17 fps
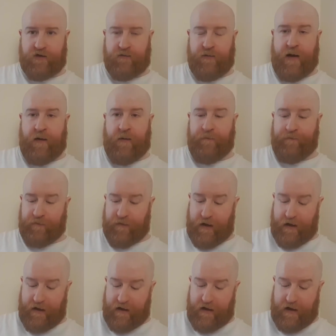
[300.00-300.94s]
smell,
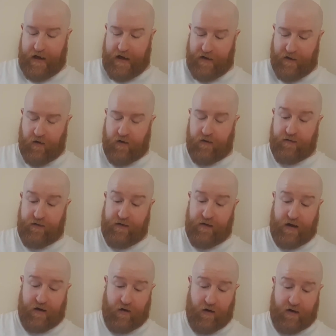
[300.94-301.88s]
and
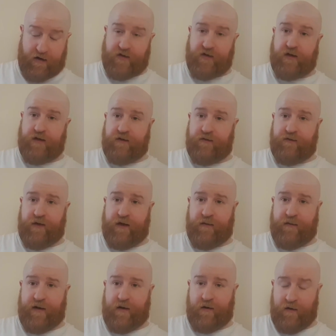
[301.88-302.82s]
according to this
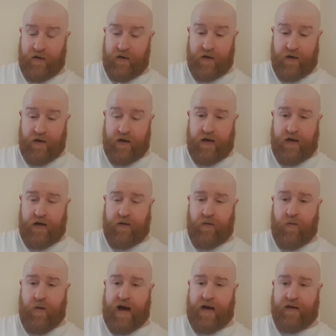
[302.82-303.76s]
female
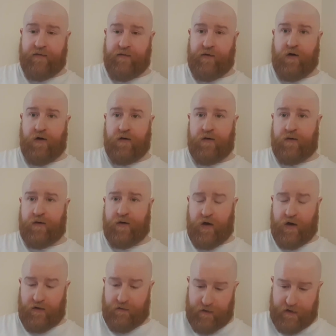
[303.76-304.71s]
wife or
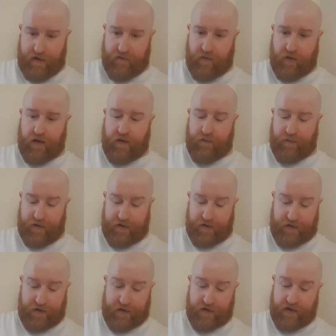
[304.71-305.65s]
girlfriend of one of the
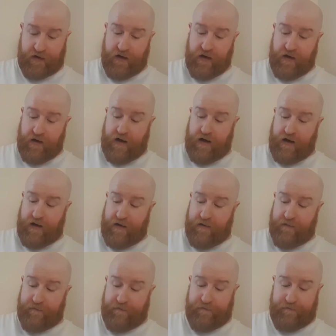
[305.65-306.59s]
prisoners,
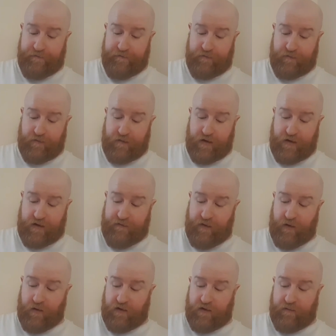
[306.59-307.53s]
They've
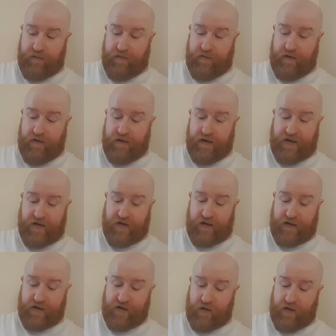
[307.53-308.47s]
only
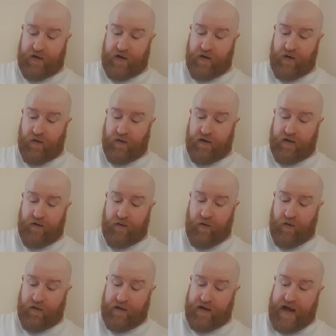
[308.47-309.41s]
literally, so they can only, they'll
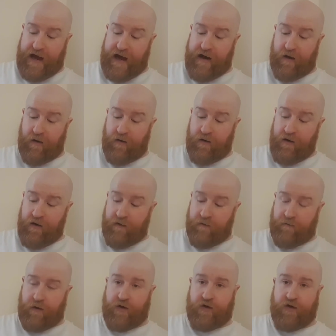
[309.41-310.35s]
only get out
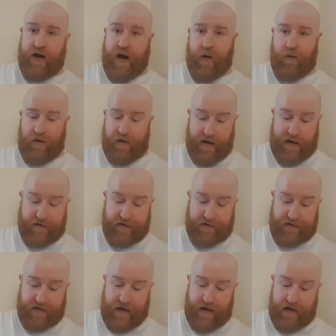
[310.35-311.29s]
for a shower and
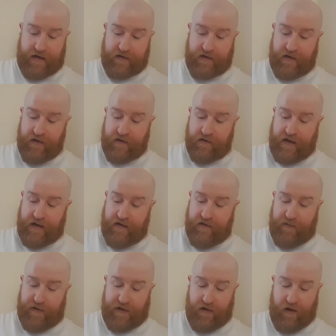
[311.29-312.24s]
exercise. Then
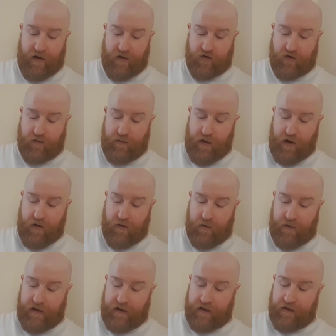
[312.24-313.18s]
they've been locked up all
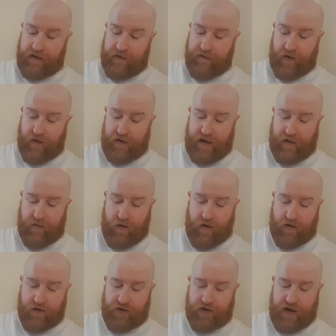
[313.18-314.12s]
week. They've only had
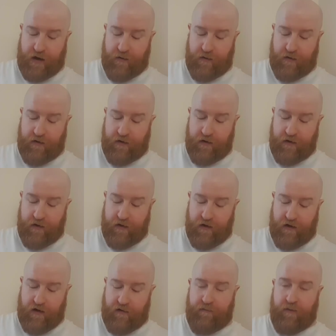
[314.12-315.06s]
one shower
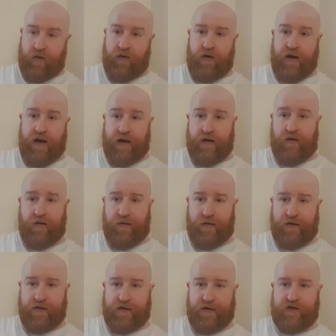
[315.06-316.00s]
on Monday and
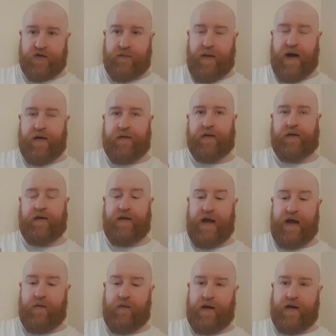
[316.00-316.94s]
nothing since. Apparently
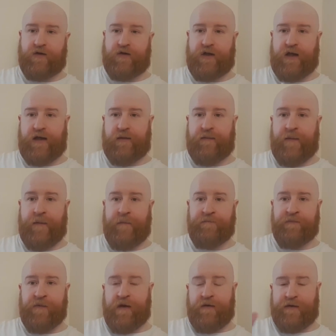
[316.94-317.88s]
their regime,
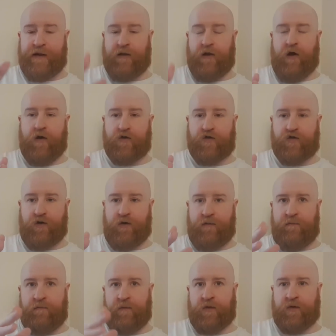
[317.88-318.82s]
they're locked
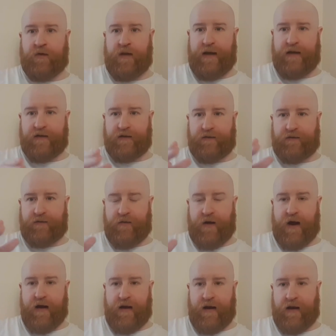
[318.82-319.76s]
up Monday to
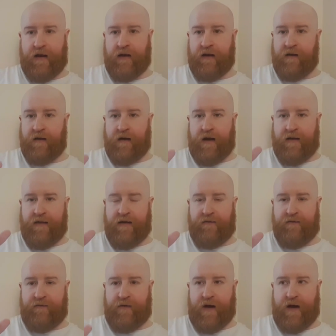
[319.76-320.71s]
Friday, and then
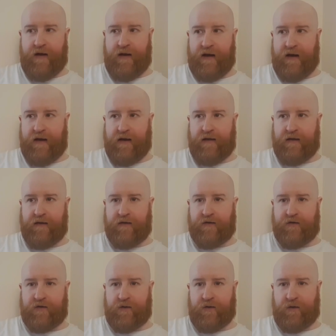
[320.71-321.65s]
Friday
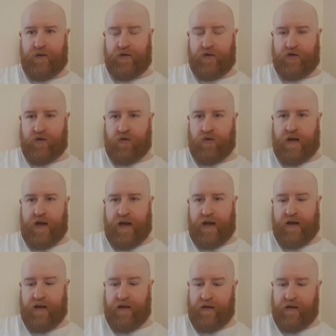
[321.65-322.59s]
to
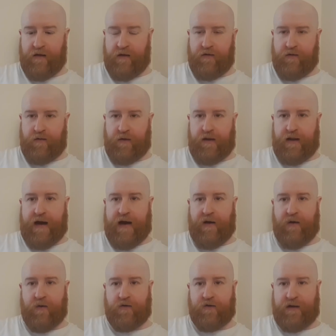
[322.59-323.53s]
Sunday they're
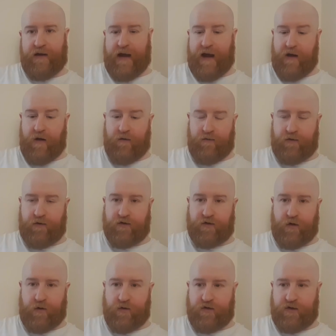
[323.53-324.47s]
allowed to get out for
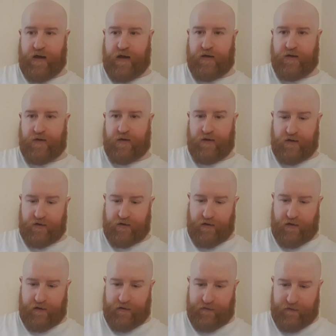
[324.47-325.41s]
association and
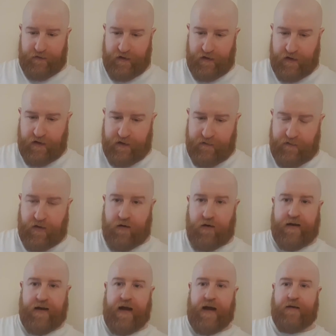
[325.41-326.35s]
stuff. But
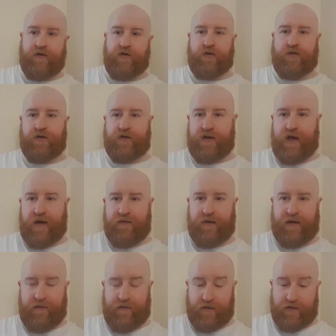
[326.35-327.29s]
again, due to
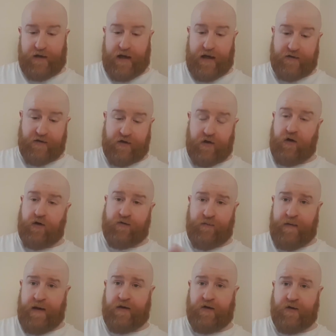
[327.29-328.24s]
staffing levels, guys, cause
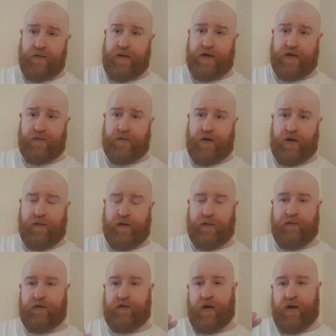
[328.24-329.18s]
major
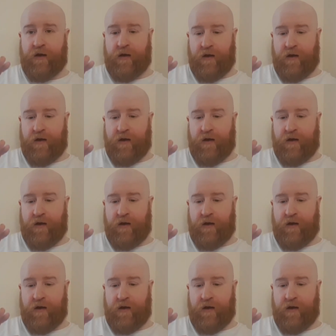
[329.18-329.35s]
problems.